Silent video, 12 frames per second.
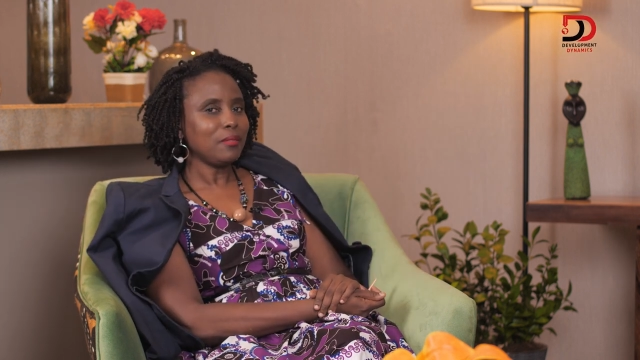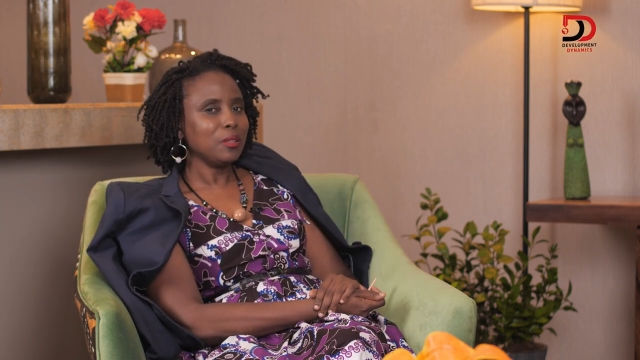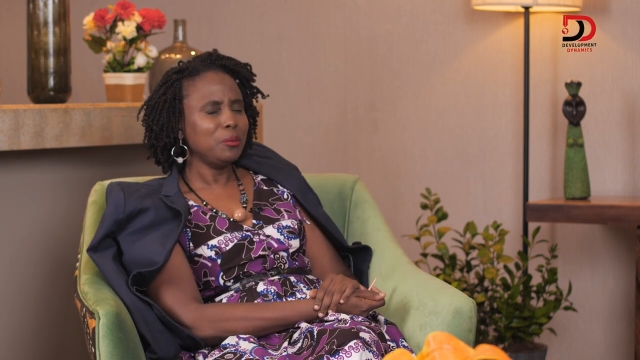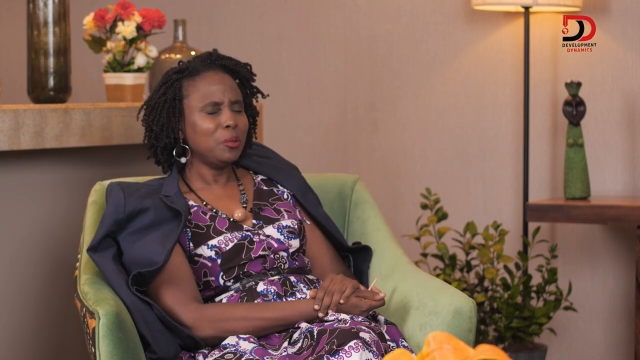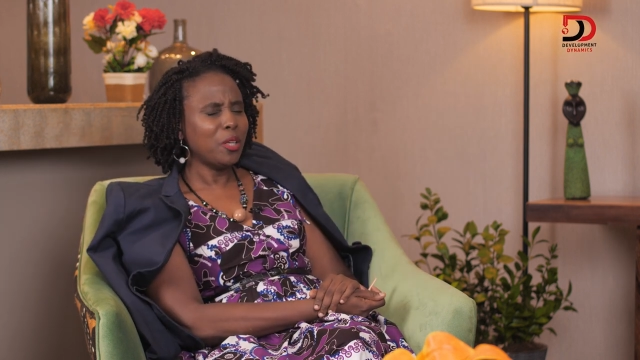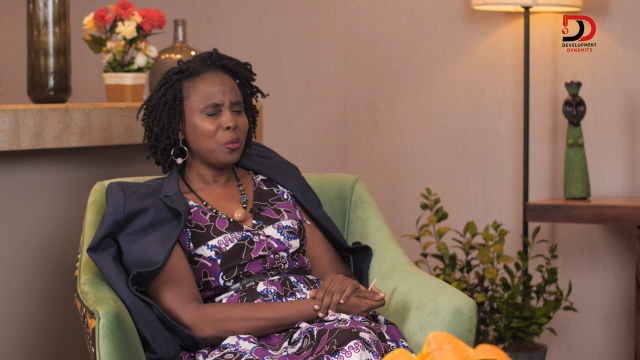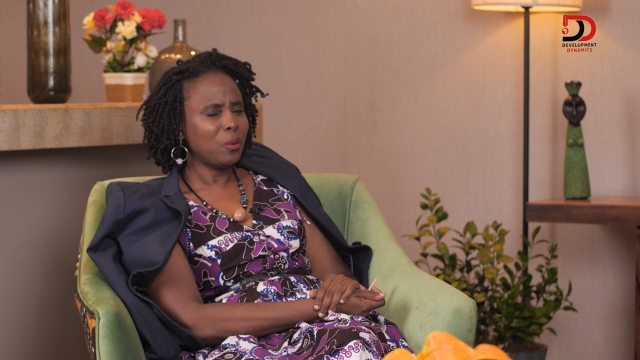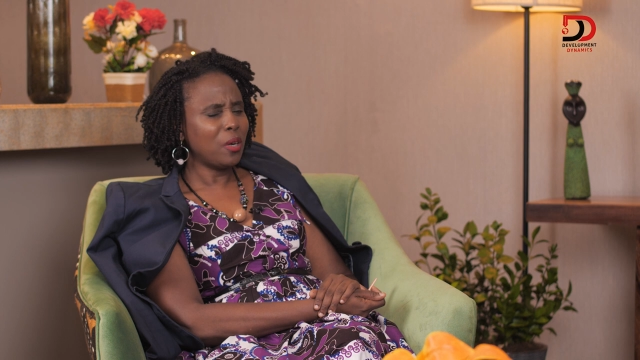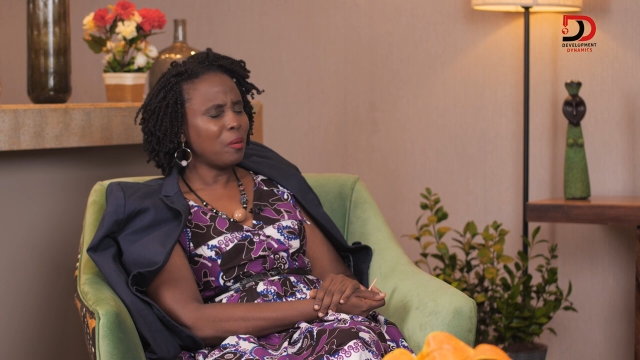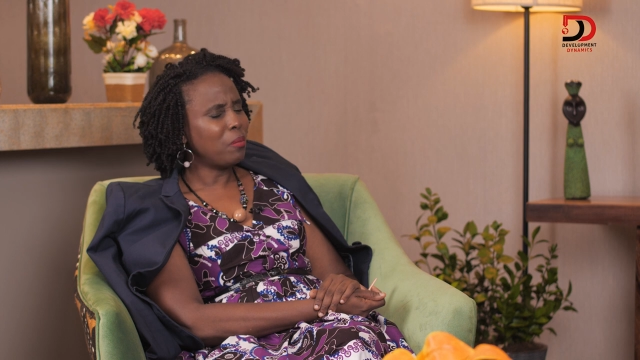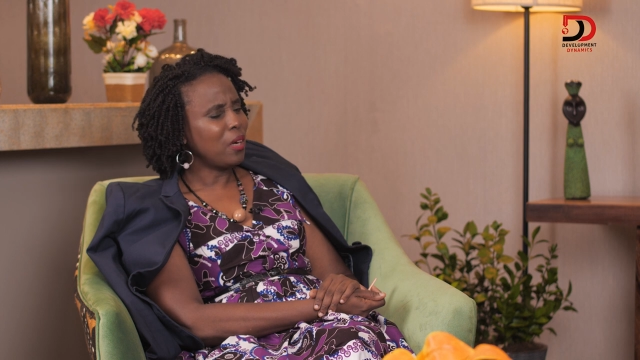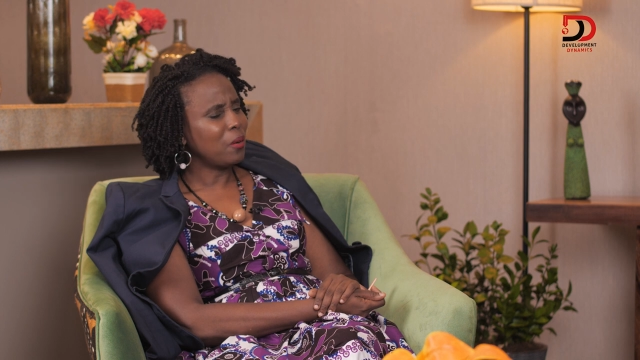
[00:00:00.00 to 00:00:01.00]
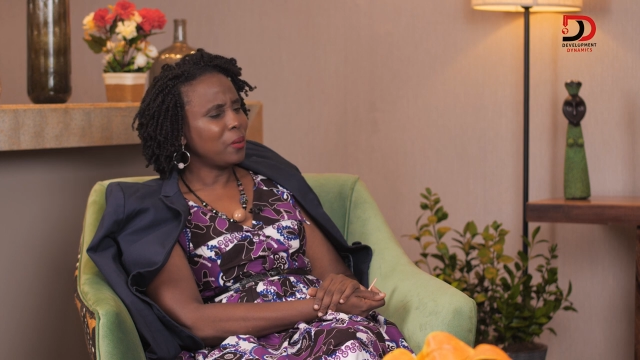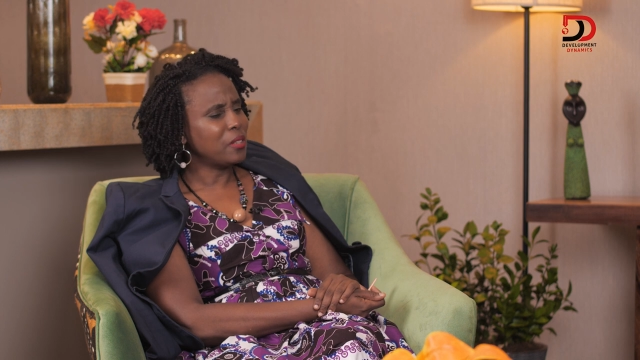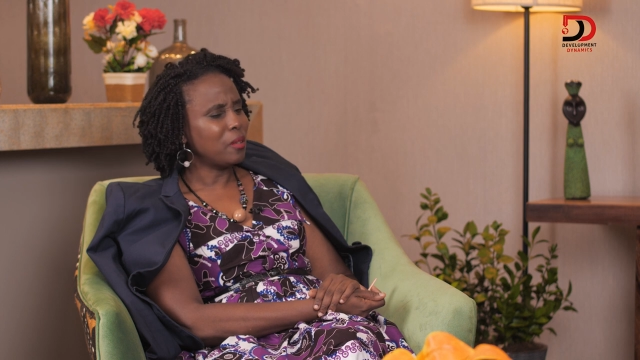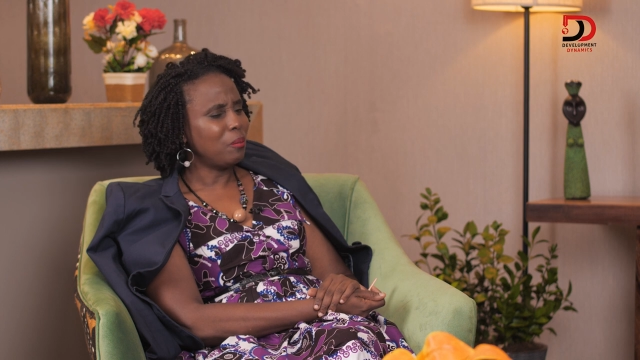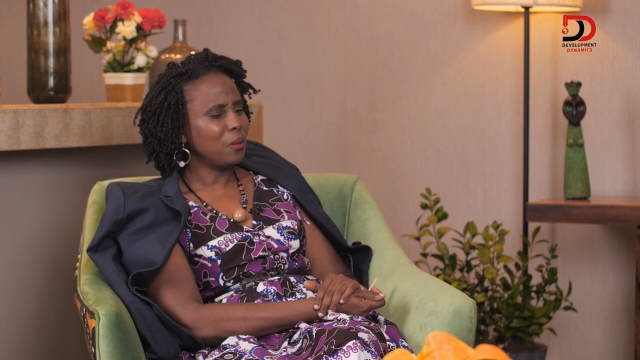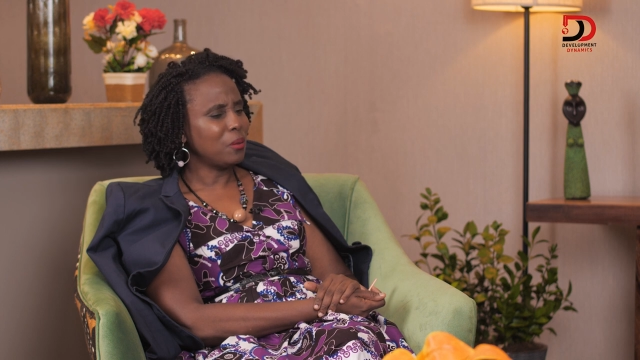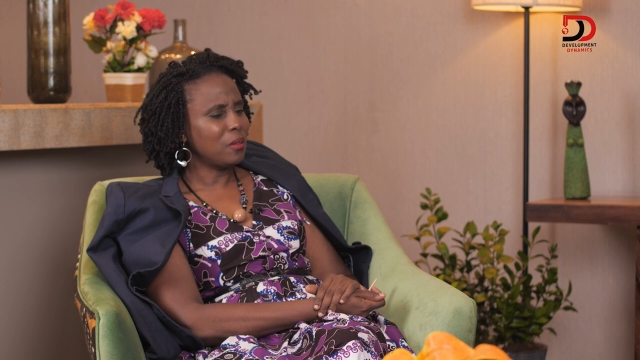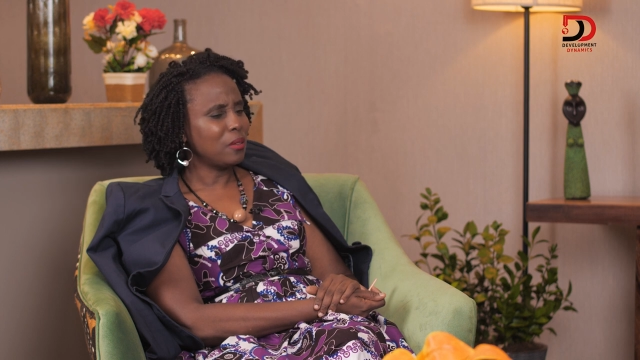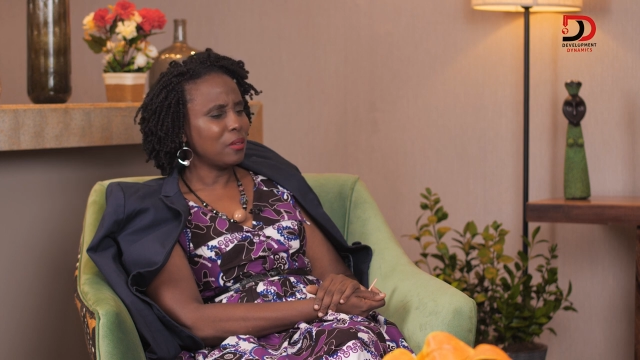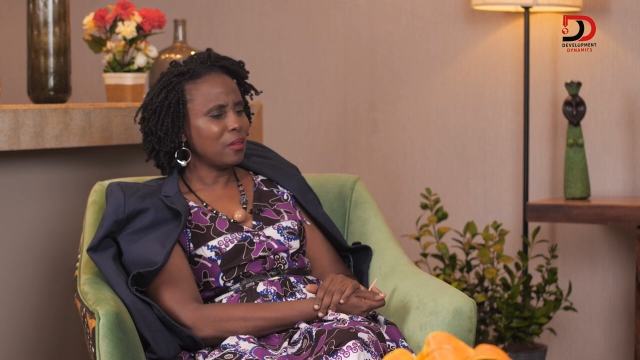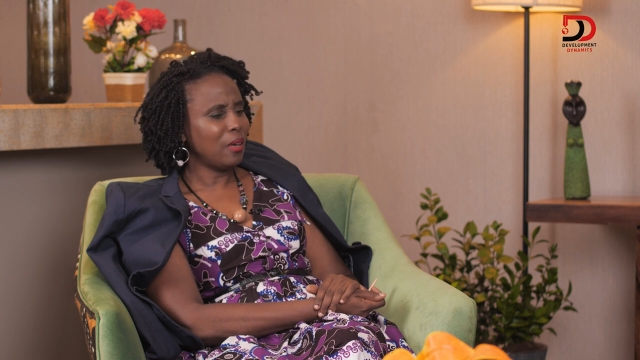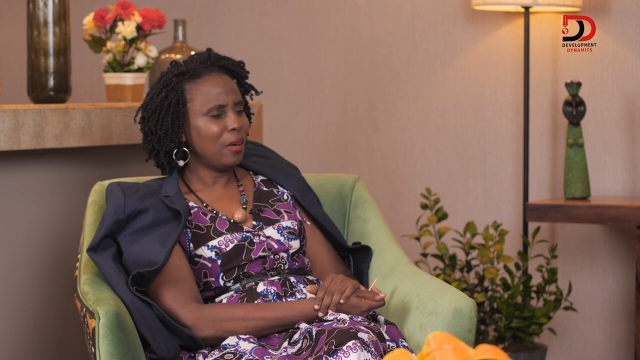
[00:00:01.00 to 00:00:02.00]
we try to work backwards
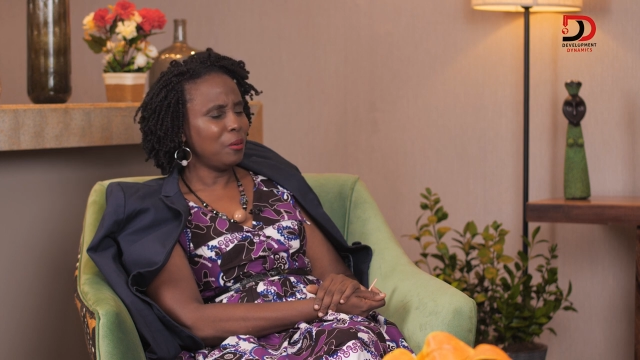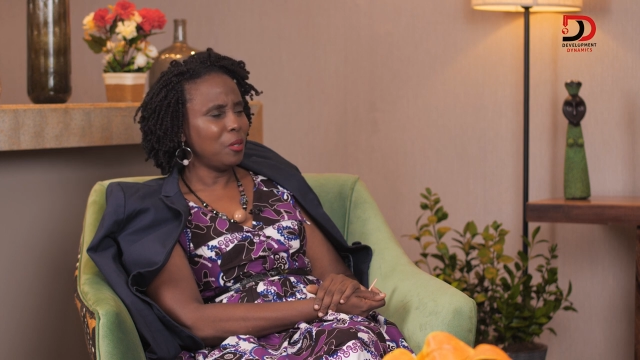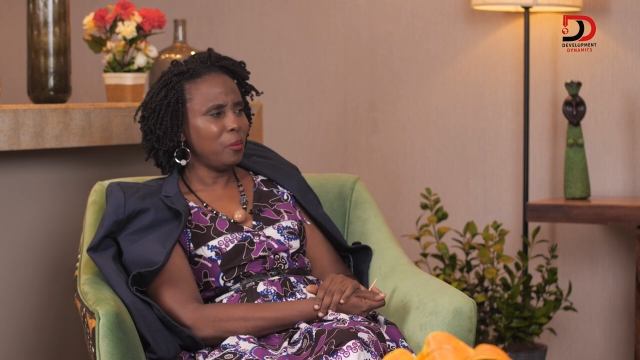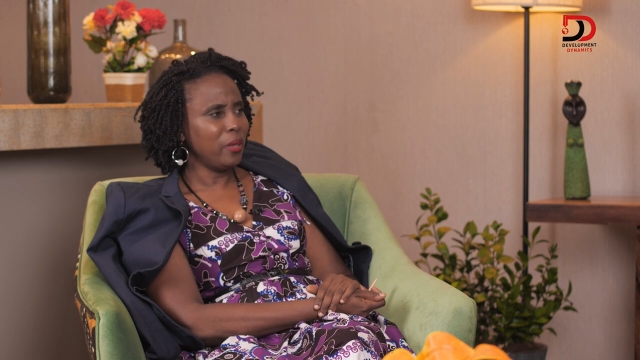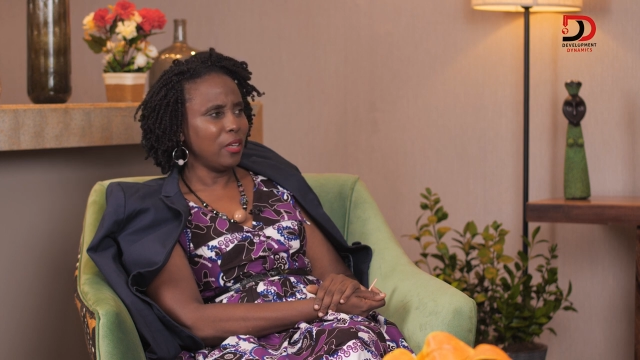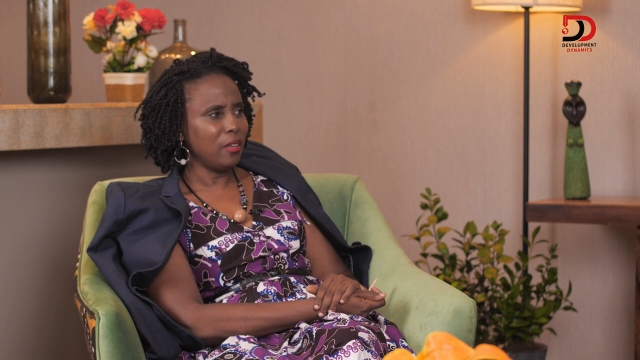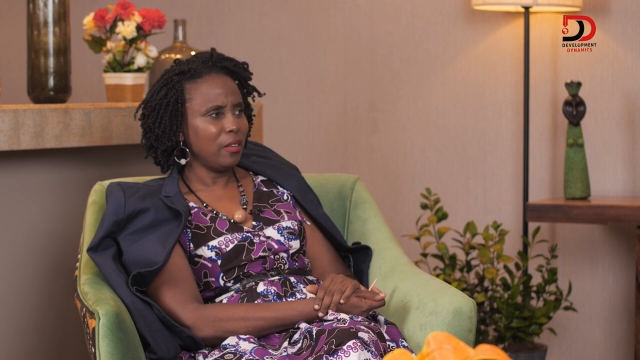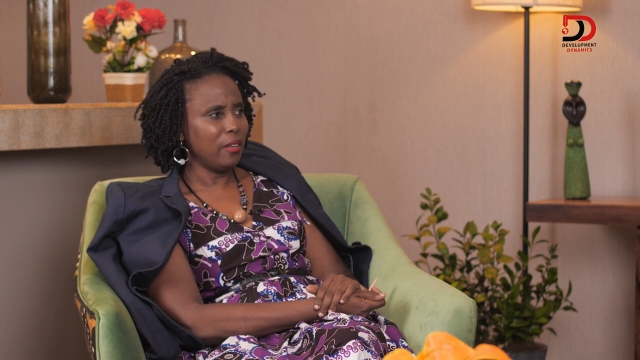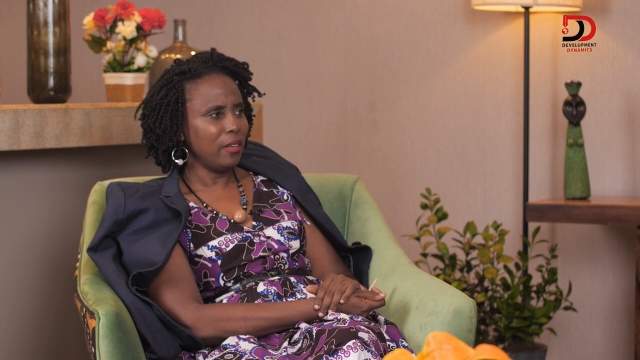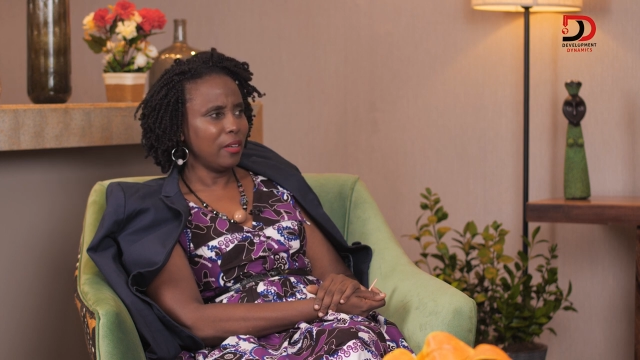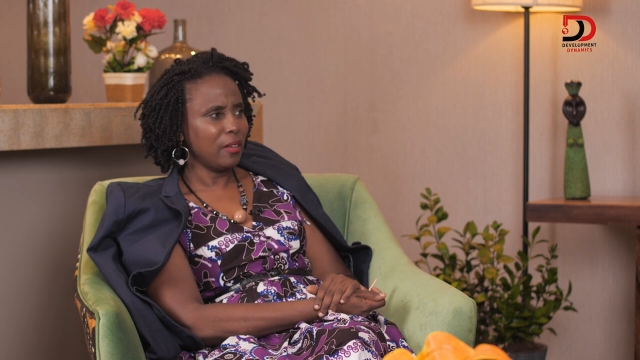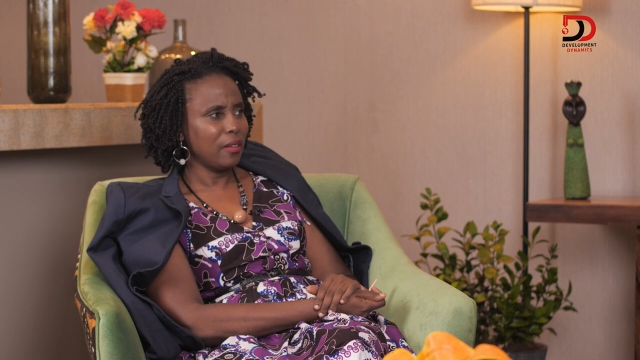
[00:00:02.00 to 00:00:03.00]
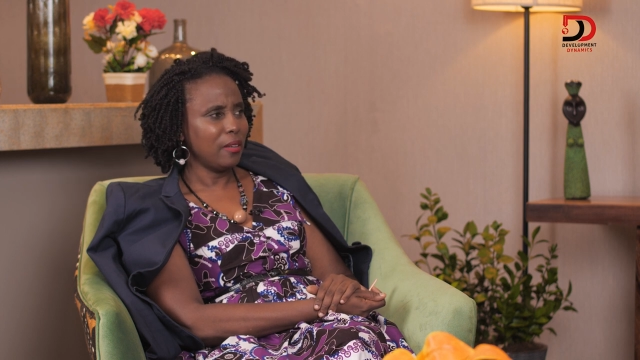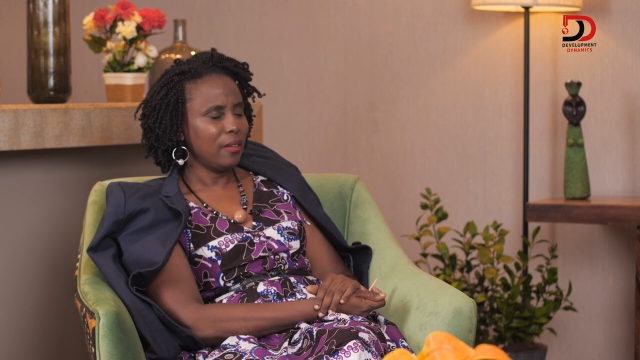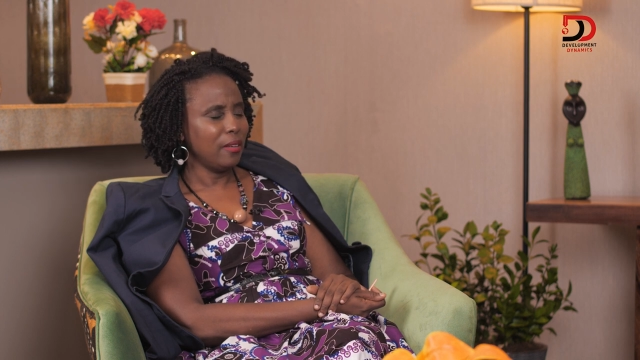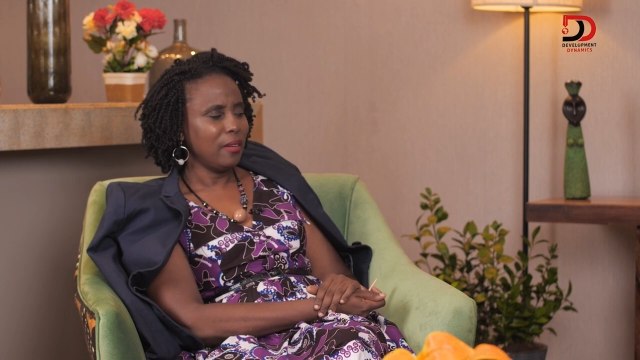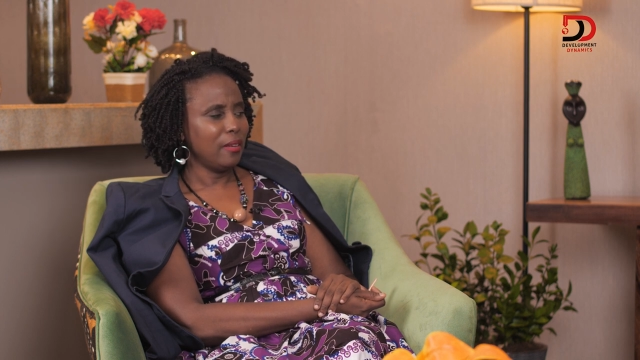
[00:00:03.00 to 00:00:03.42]
about how did we get here. Mm.